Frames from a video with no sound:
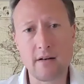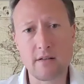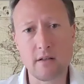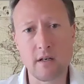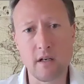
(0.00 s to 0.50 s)
out
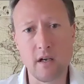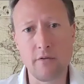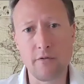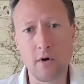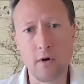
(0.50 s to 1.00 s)

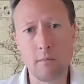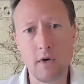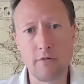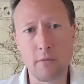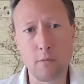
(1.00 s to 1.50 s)
again from
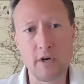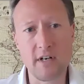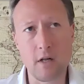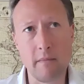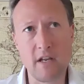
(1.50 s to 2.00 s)
uh, from
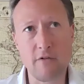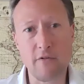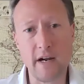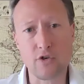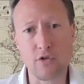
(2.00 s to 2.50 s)
retail and
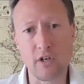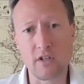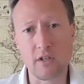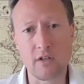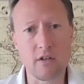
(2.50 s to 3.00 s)
manufacturing
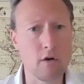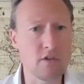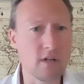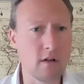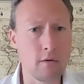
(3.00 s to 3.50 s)
into into
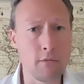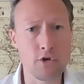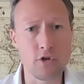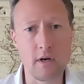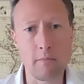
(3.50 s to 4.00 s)
wholesale and
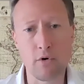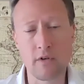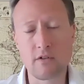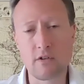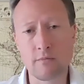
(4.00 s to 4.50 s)
commercial at
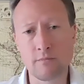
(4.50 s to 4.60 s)
points.